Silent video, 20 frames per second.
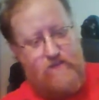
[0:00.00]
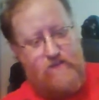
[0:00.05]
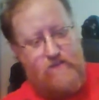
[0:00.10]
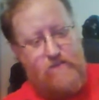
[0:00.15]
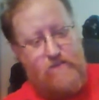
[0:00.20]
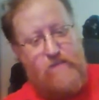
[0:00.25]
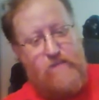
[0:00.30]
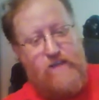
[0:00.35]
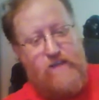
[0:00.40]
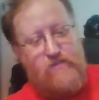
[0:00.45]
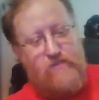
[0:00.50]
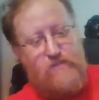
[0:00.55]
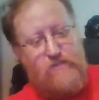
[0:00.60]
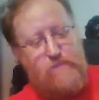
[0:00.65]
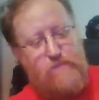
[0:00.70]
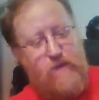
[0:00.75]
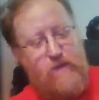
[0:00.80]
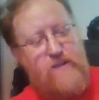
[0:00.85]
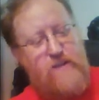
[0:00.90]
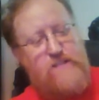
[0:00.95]
The Beatles
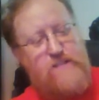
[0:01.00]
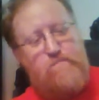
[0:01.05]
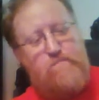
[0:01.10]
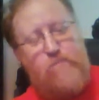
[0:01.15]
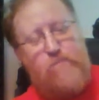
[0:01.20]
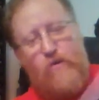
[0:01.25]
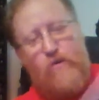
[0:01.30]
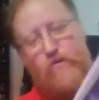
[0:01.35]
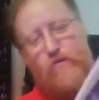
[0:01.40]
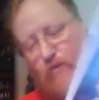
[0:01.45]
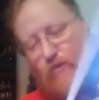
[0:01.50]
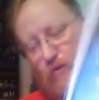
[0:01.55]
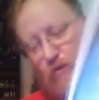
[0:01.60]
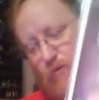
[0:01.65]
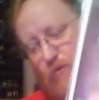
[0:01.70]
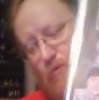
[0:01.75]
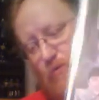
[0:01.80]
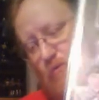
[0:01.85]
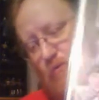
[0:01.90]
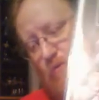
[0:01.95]
Experience, part
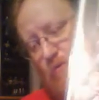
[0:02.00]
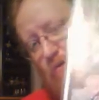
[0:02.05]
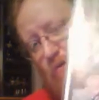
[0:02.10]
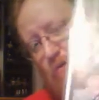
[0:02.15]
2.